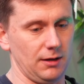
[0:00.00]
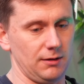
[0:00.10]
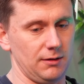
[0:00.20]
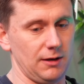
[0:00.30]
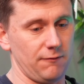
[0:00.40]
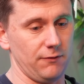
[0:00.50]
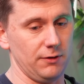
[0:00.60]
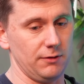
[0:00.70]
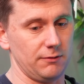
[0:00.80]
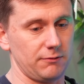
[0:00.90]

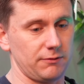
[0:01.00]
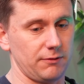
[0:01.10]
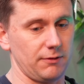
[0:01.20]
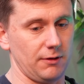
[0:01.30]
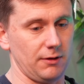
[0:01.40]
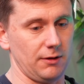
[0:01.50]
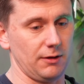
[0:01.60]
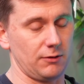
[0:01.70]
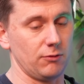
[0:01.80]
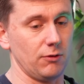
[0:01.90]
different
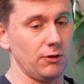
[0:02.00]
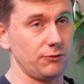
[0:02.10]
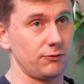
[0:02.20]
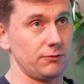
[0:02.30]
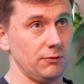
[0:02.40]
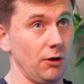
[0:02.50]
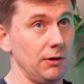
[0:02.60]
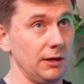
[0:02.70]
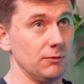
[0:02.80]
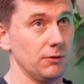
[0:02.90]
across not
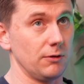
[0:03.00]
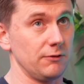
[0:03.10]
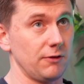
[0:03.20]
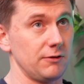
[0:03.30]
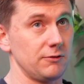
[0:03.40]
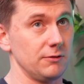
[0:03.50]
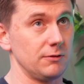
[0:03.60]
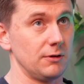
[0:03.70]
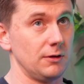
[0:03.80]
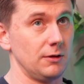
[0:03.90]
only an organization,